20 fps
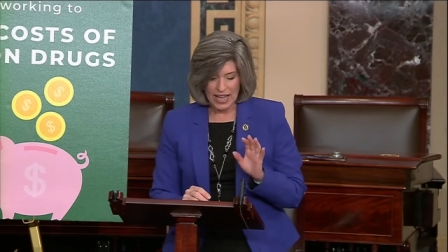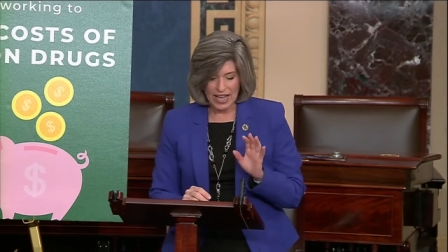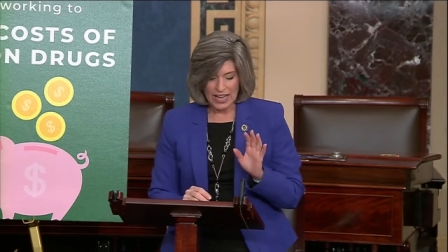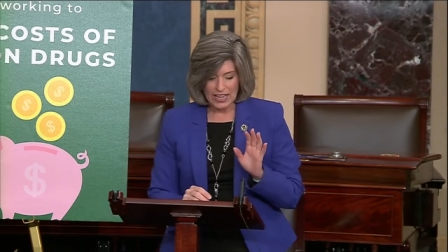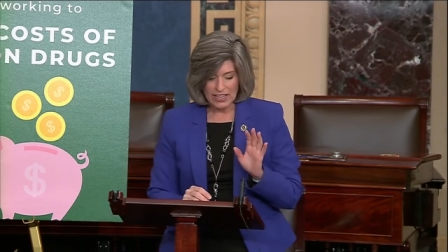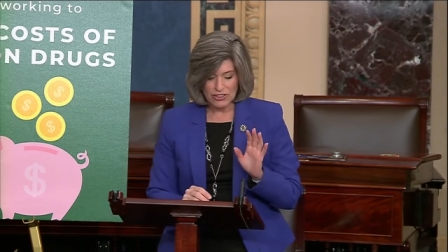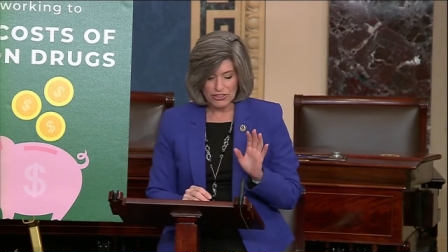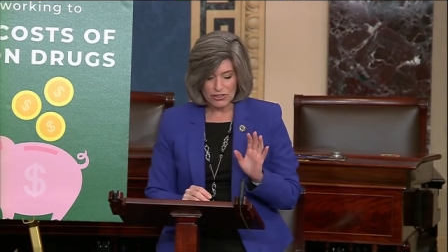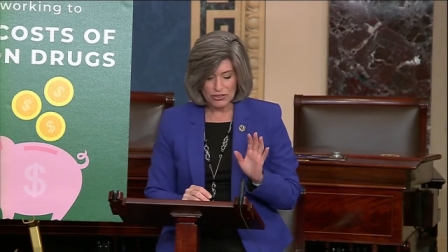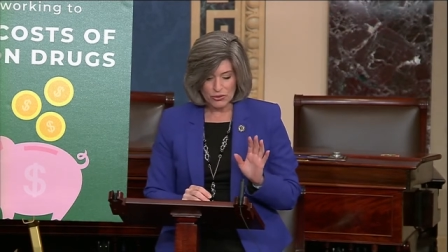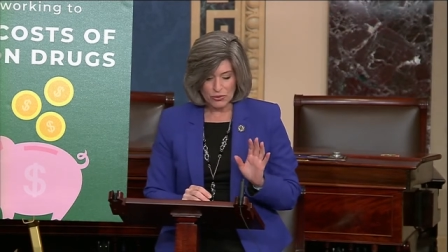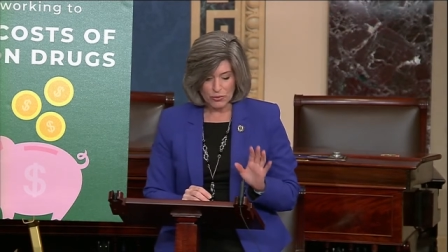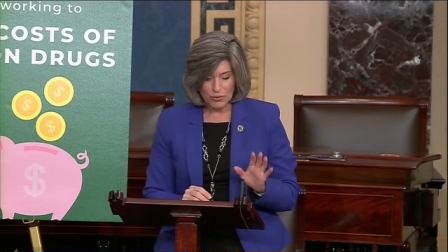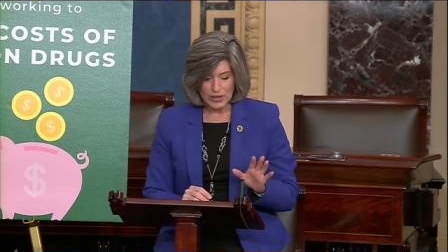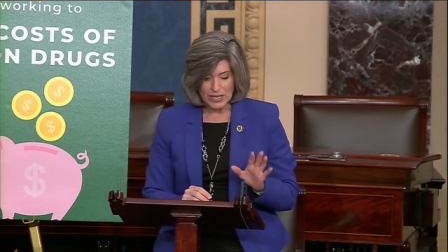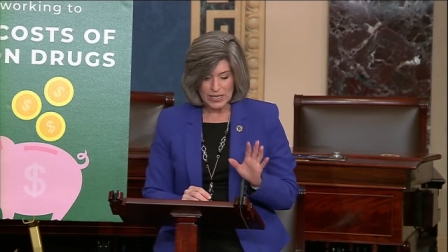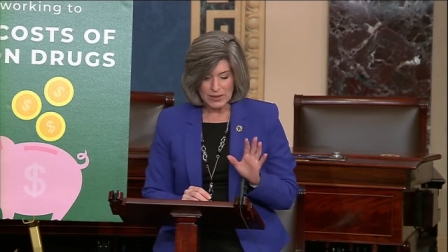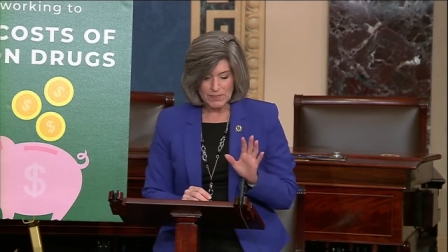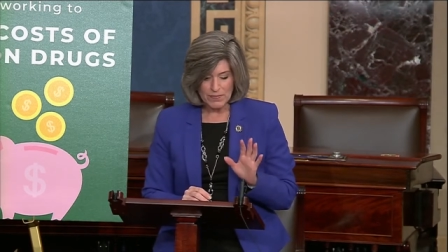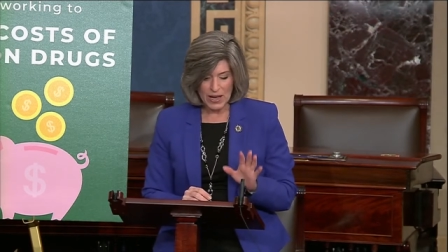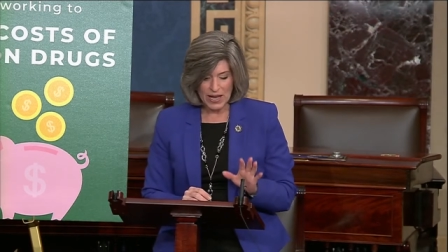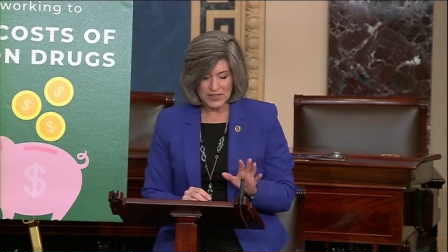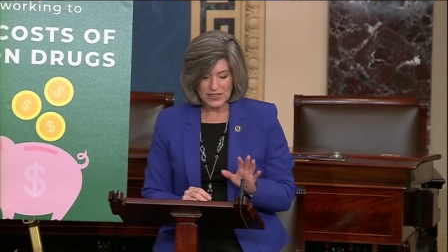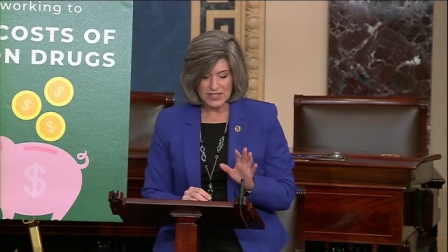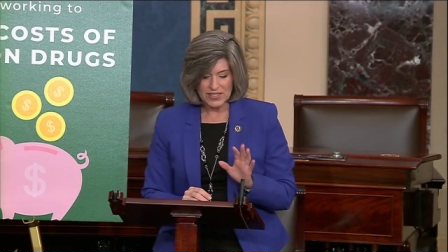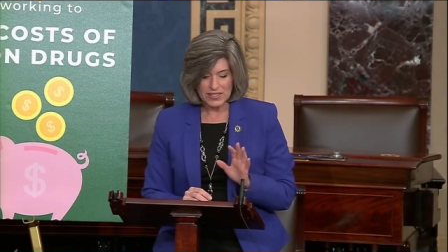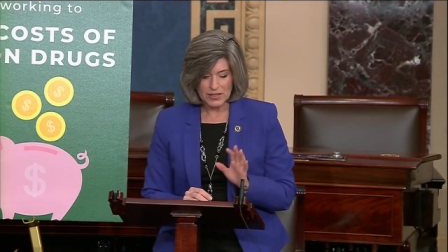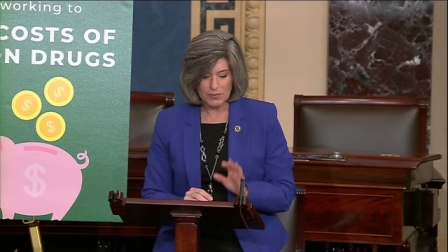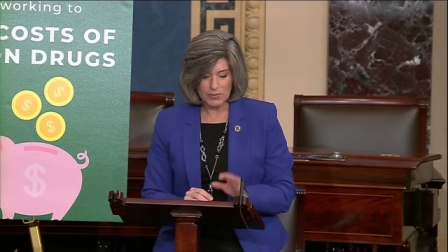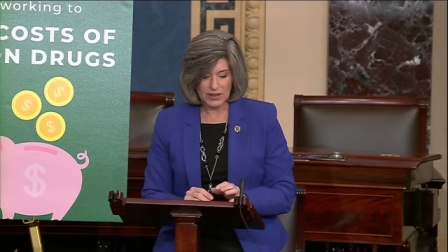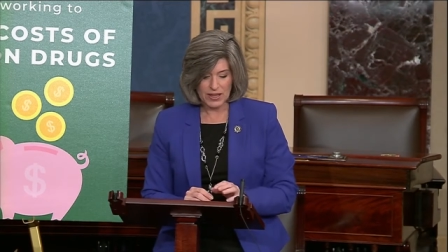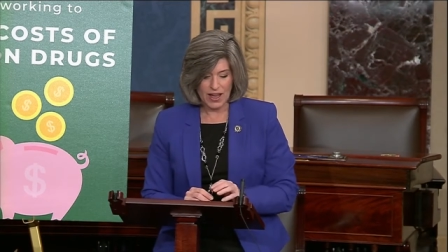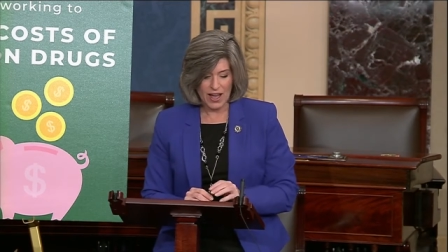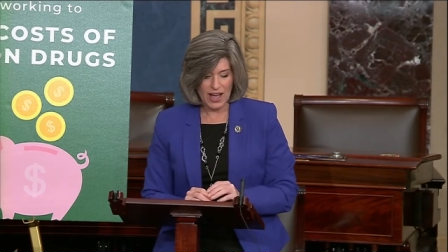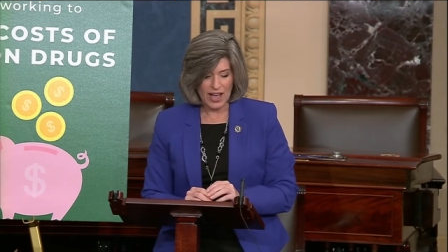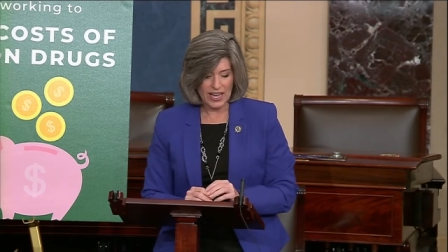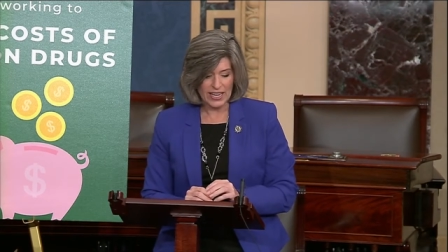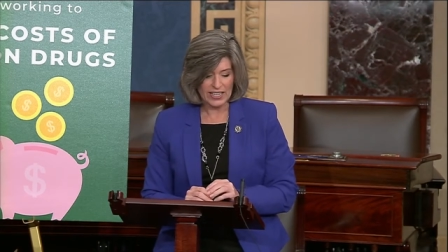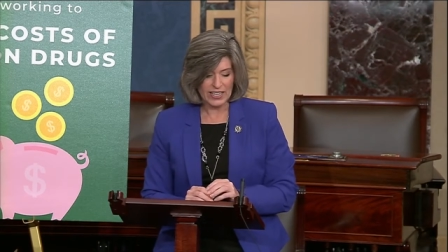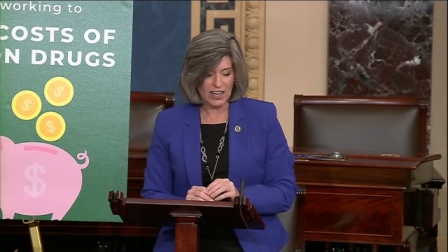a three month
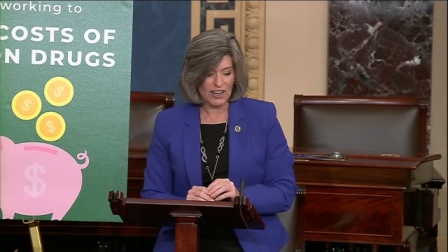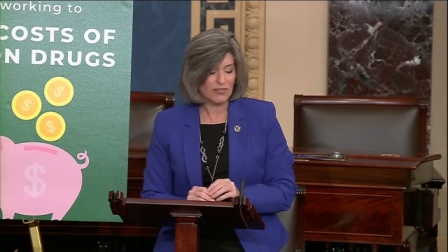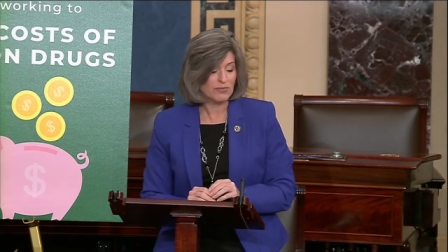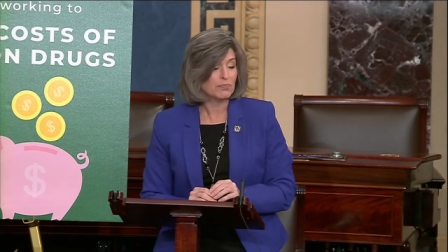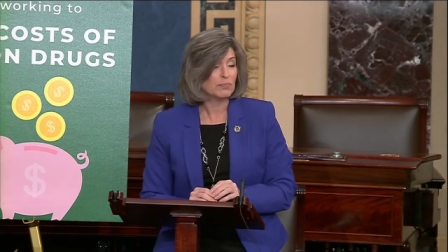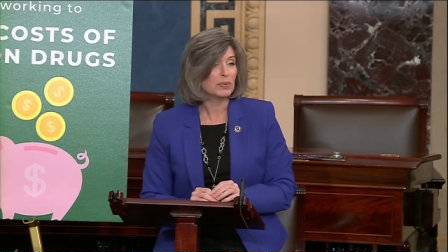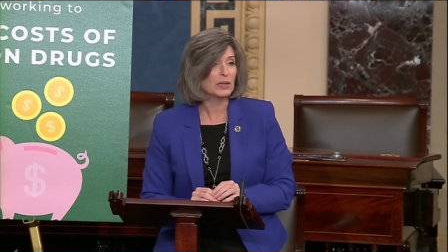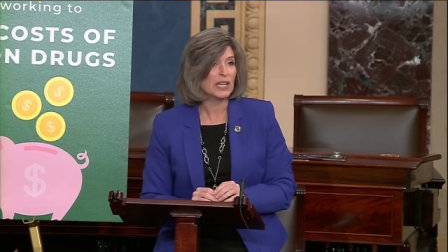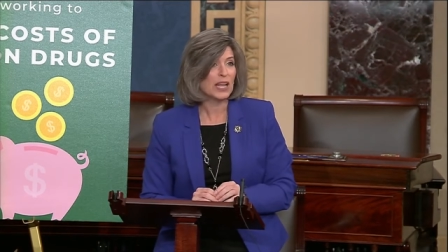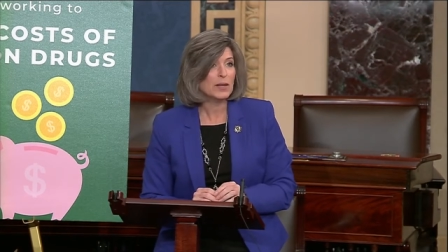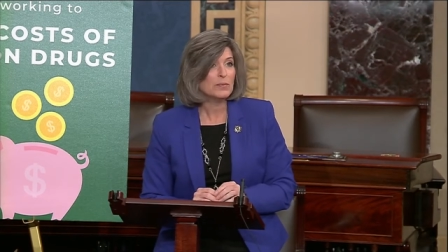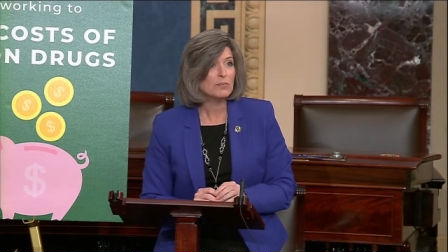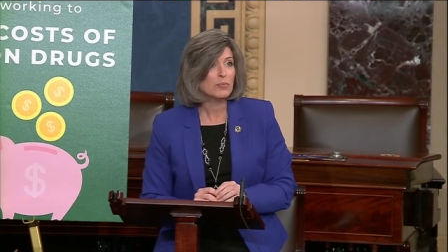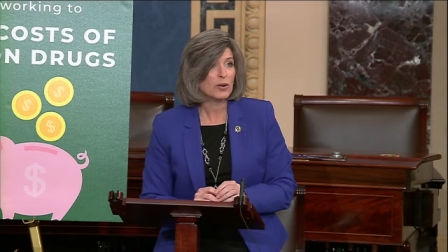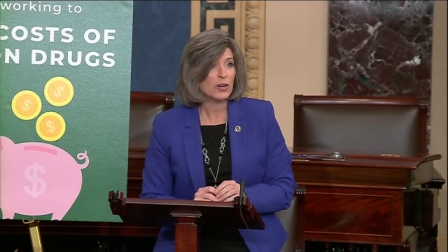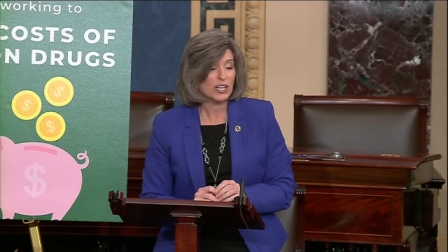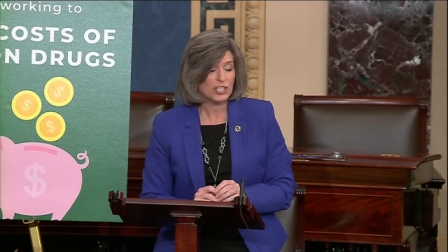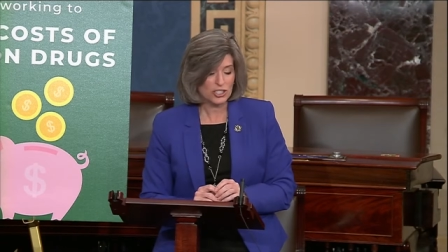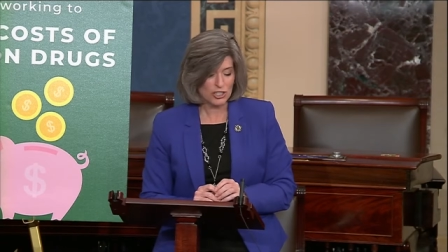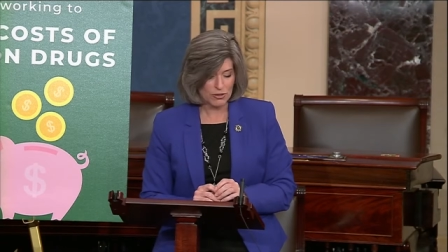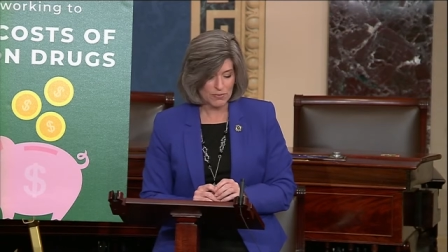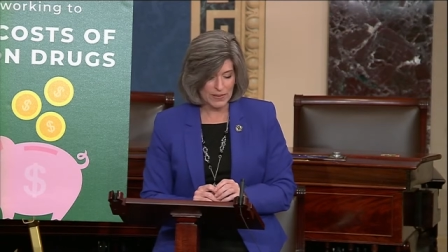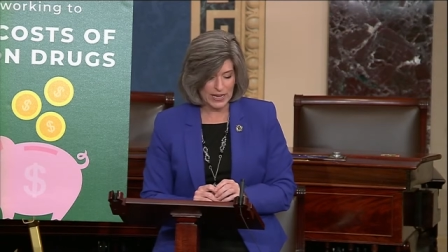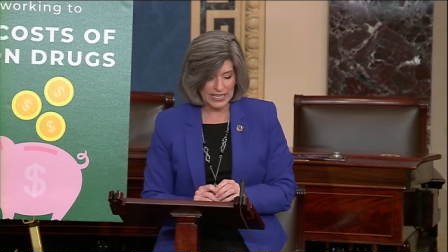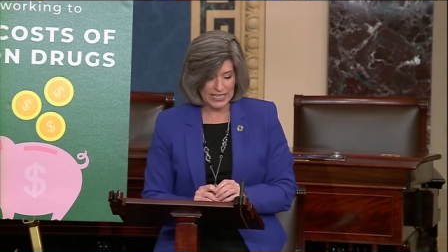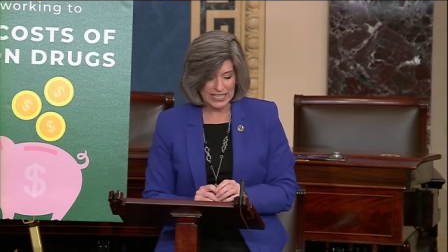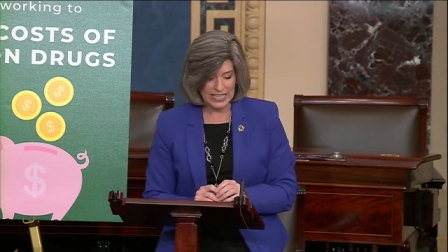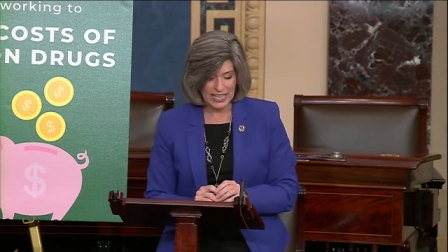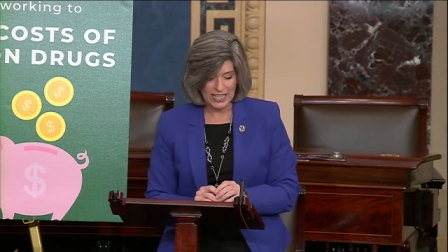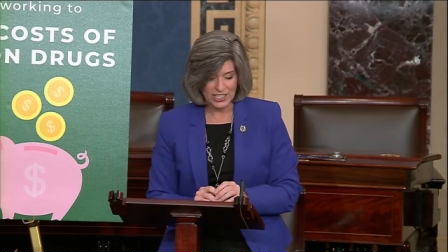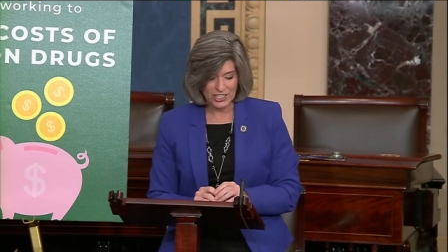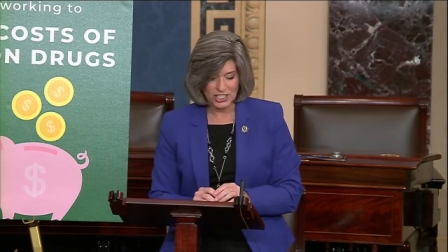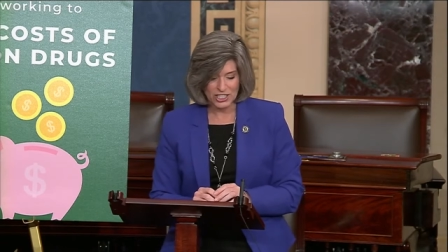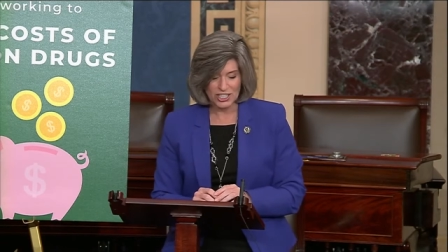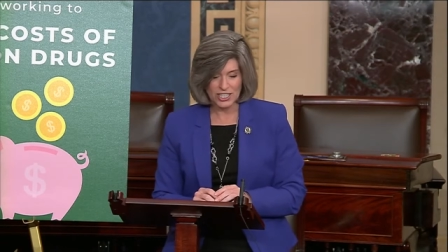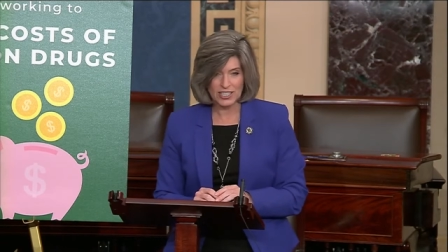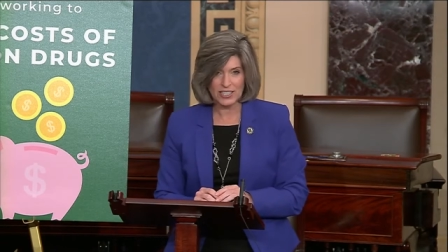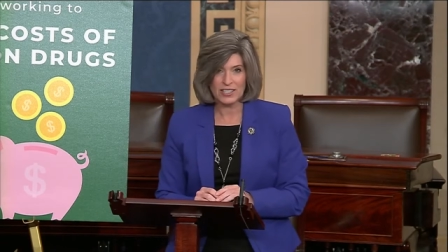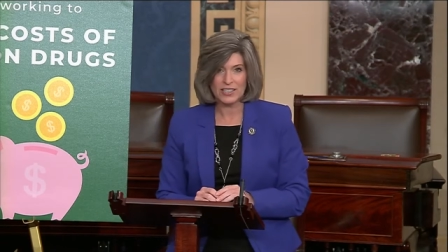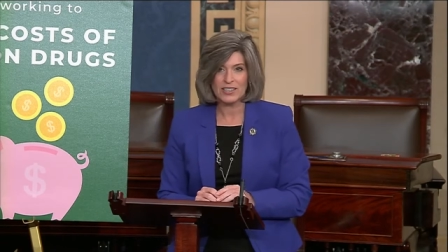supply of blood pressure
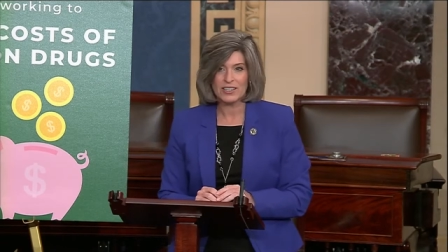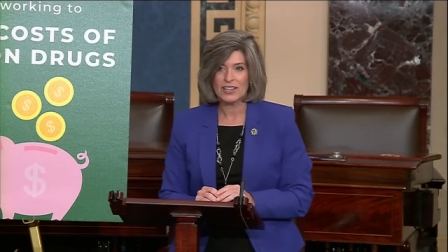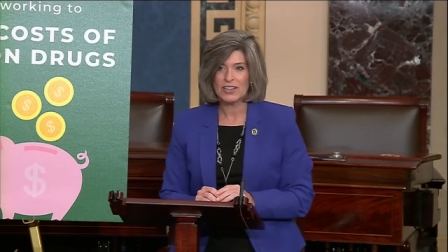medication